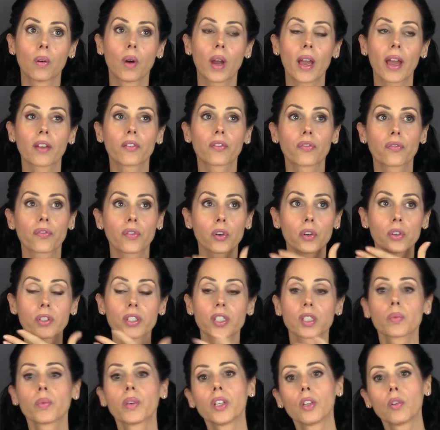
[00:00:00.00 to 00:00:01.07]
at
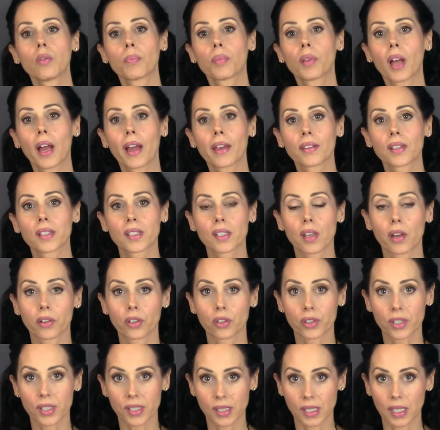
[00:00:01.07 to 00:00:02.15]
first when you apply this on
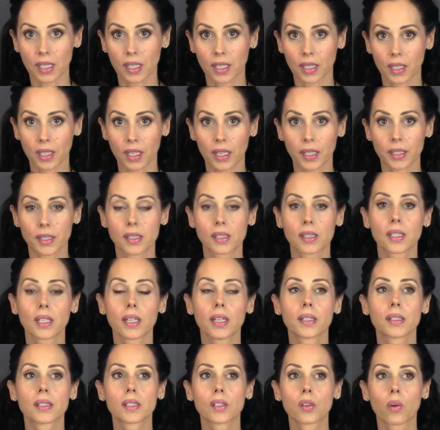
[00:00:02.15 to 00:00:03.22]
your skin, it's
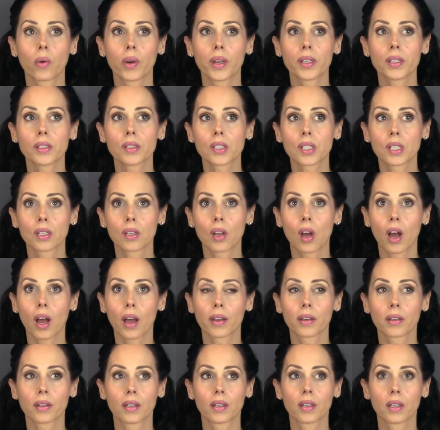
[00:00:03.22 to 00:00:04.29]
it's going to
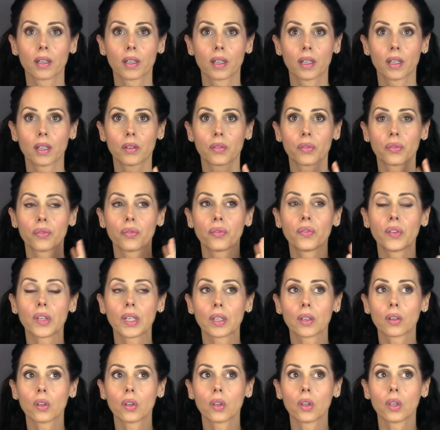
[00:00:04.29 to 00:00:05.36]
not
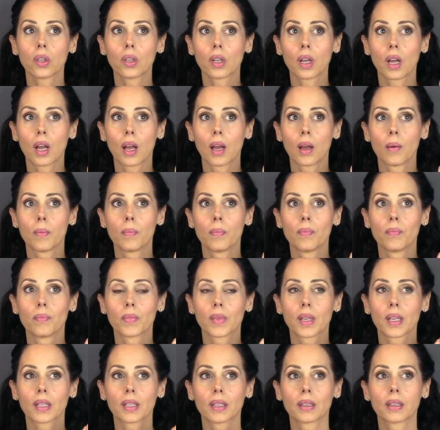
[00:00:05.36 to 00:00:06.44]
feel um,
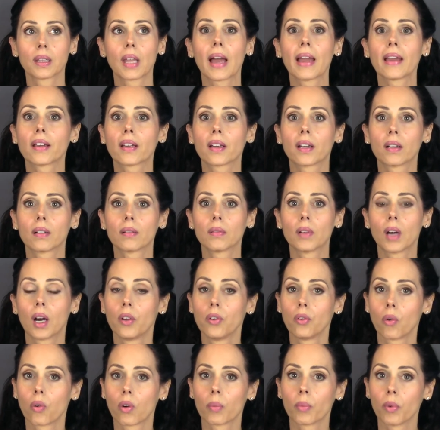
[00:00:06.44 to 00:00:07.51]
like a
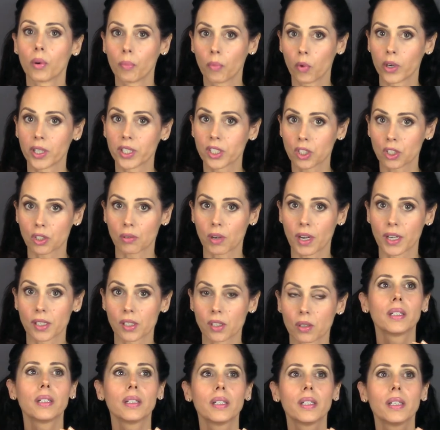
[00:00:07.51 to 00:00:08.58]
normal
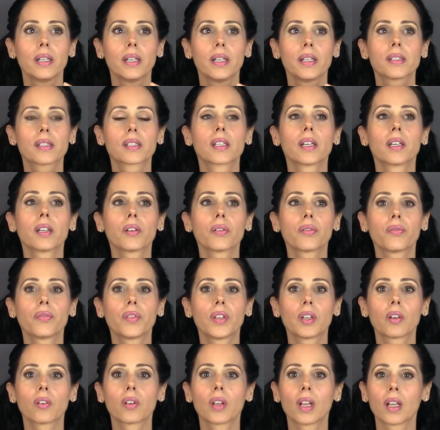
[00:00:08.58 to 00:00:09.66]
moisturizer. It's gonna
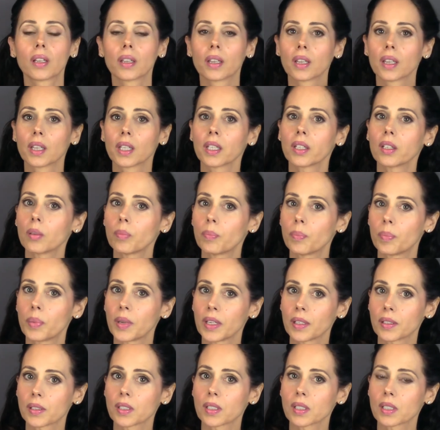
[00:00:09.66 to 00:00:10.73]
feel a little
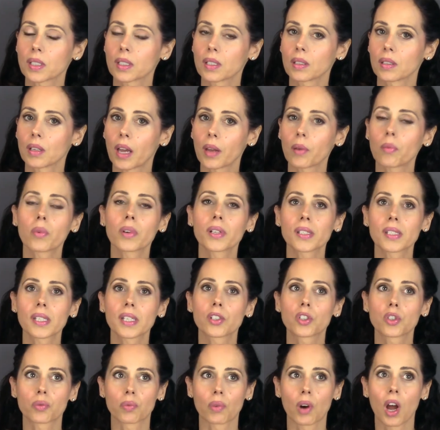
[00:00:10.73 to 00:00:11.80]
bit, I don't wanna say
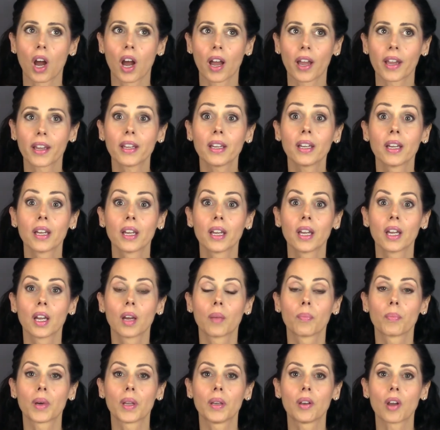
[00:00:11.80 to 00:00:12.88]
dry,
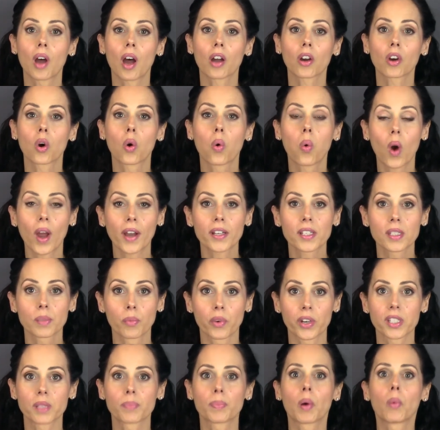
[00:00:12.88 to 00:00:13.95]
but not quite as
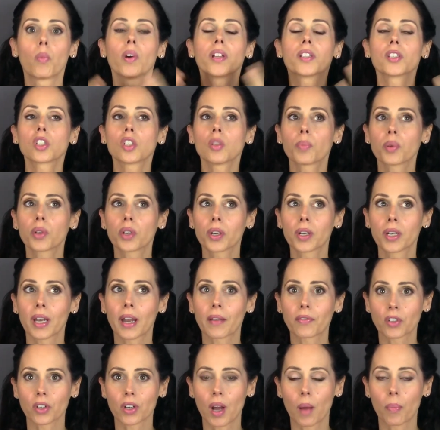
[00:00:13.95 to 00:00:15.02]
moist. But once you put it in
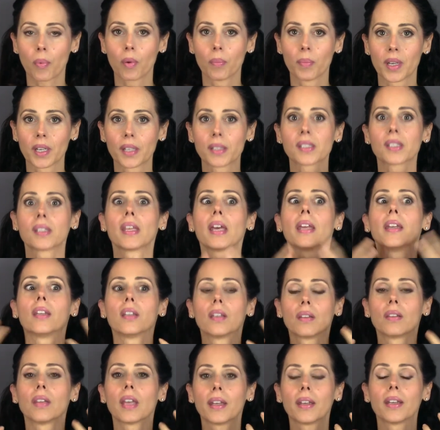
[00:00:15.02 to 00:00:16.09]
after a couple minutes, then
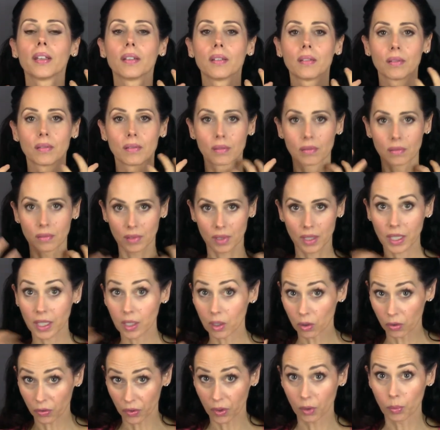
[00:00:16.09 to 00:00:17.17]
it, then it,
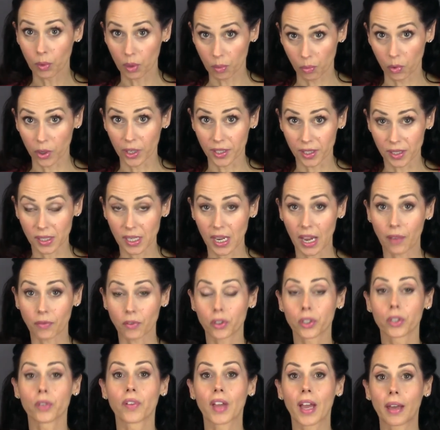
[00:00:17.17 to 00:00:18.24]
it'll feel more moist
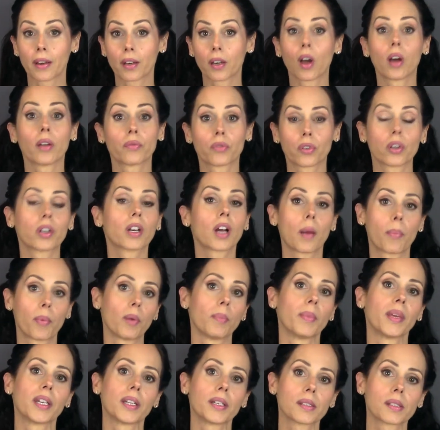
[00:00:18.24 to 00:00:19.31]
after you've had it on for a couple
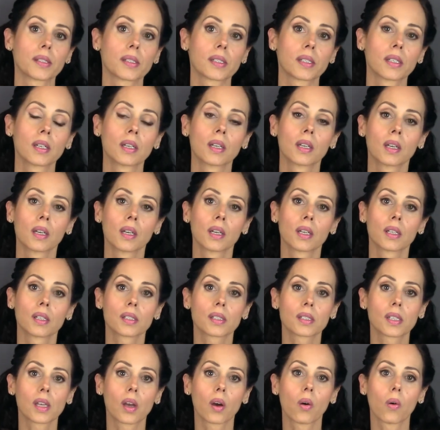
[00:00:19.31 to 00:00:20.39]
minutes.
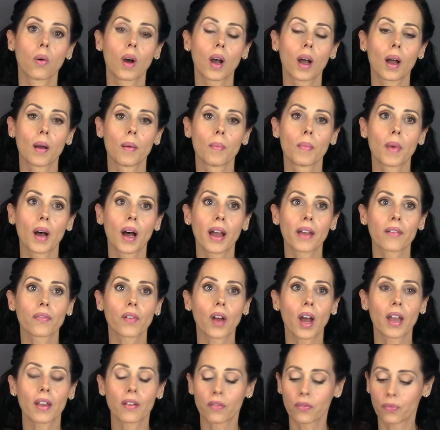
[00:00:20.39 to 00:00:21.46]
So um, I've,
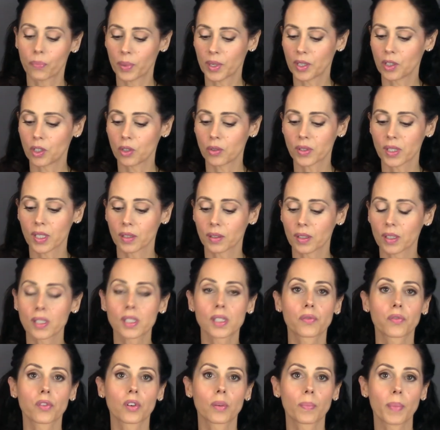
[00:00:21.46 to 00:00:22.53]
I've been using
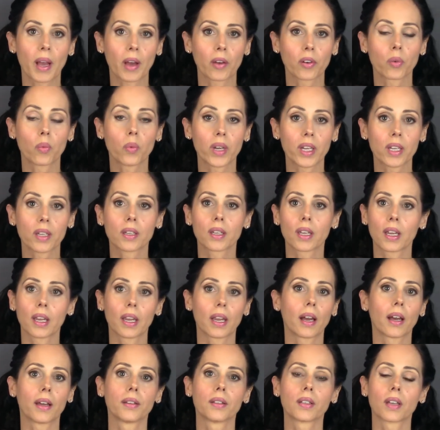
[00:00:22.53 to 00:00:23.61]
this for about a week
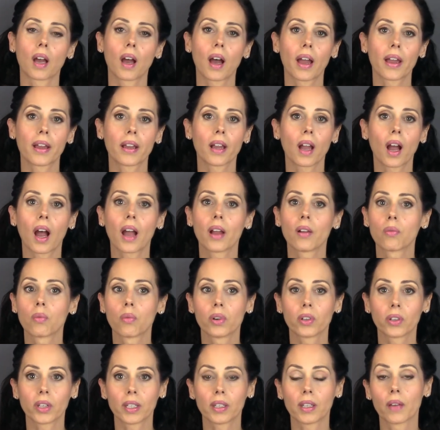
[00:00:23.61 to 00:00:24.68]
and I, I
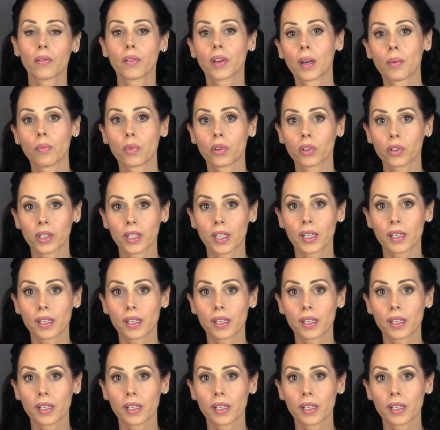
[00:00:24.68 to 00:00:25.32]
really love it. I'm really